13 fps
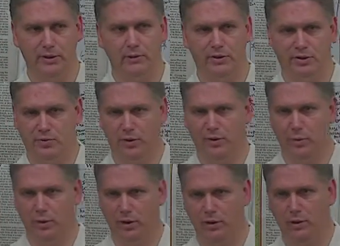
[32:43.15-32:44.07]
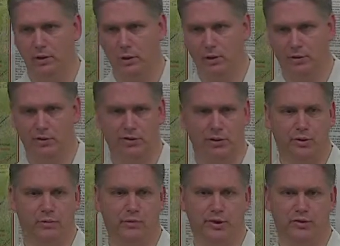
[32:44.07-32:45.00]
which is what the word Lord or Sir
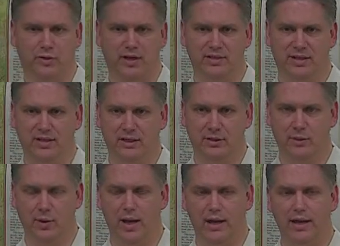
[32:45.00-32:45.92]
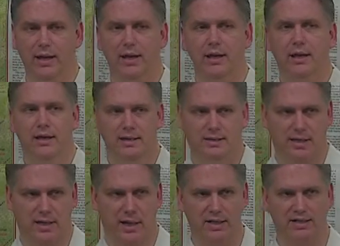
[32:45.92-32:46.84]
can be translated either way, it's the
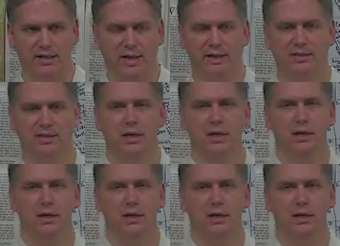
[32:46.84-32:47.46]
context.